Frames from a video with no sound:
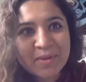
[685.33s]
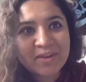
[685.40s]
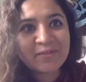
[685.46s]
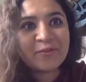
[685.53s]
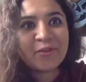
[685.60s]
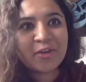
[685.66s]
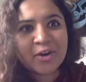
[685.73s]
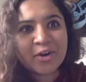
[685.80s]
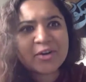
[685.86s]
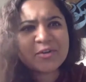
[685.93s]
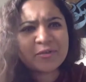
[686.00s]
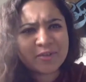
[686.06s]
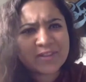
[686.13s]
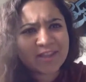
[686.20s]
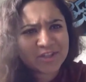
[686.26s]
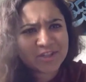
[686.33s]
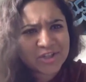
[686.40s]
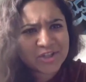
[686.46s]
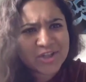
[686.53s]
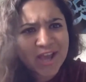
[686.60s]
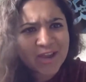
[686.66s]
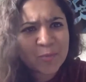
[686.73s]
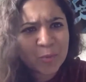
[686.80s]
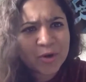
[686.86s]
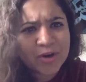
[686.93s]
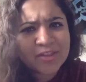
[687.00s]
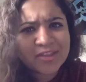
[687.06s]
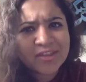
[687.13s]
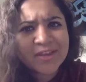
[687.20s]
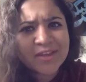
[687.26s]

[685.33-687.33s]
and for her to feel like she had worth,